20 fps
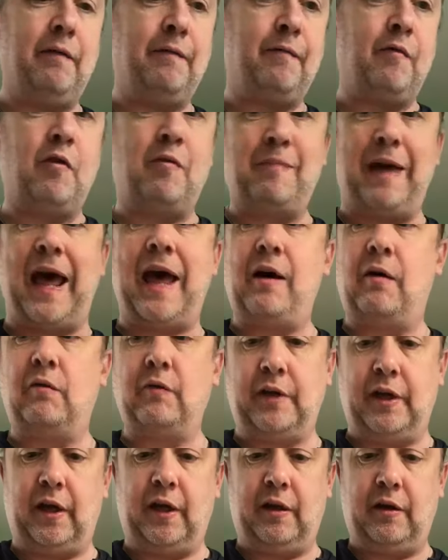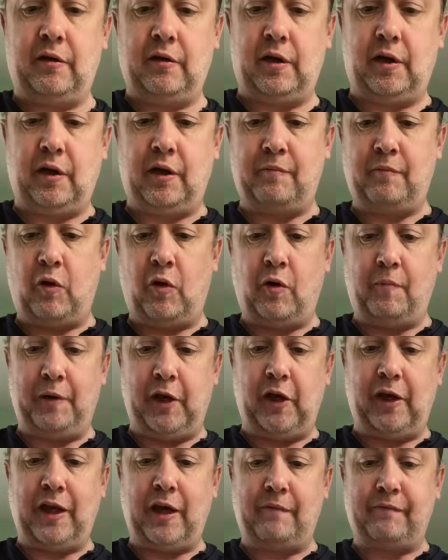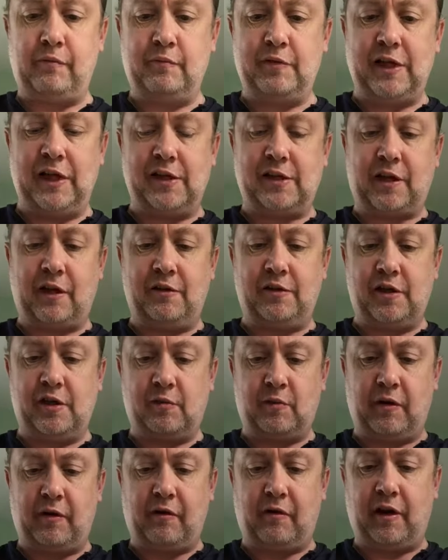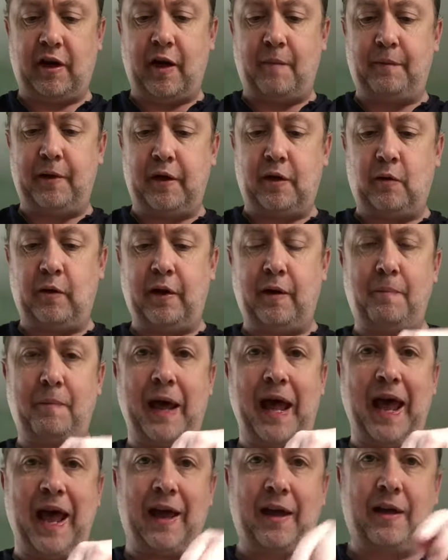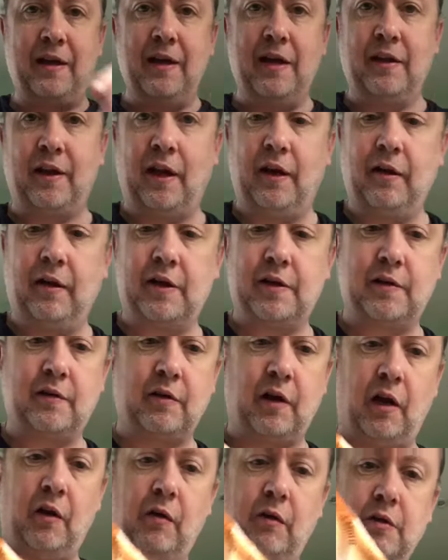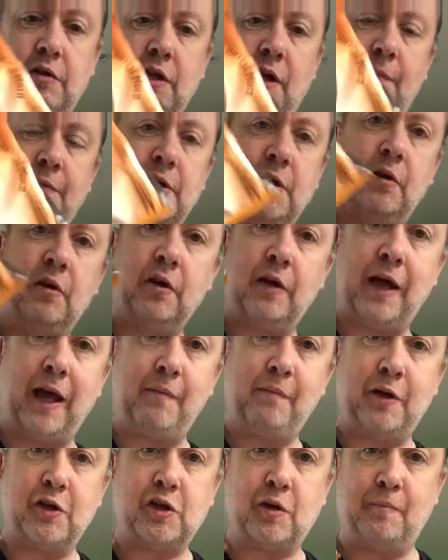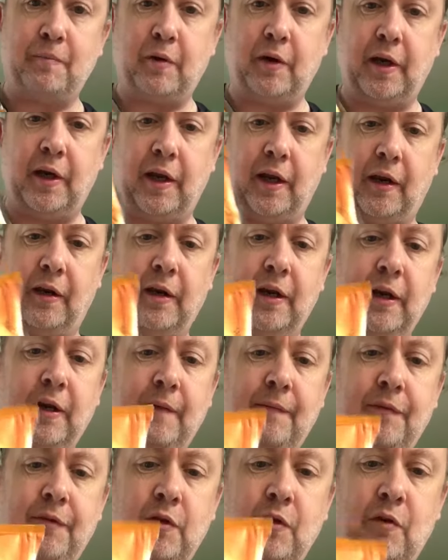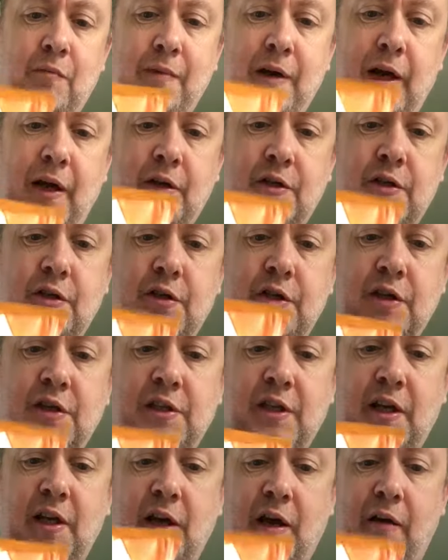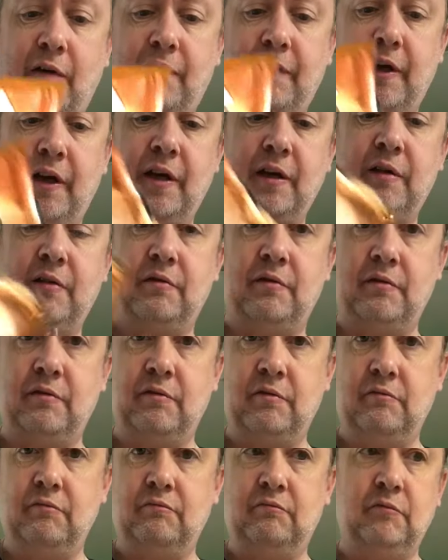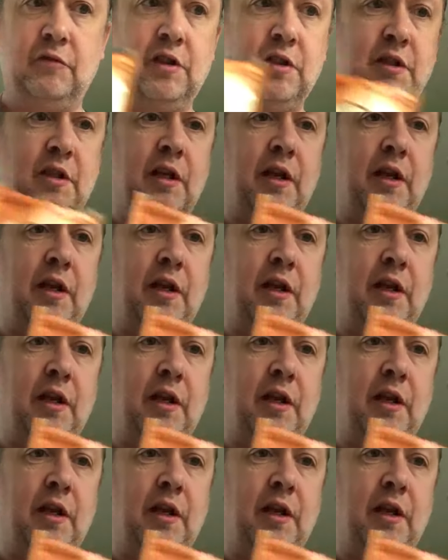from Aldi, but you can get them from Tesco's as well. They're a couple of quid a pack. They last a long time. So look how much I'm putting in. Not much, just enough, yeah? Just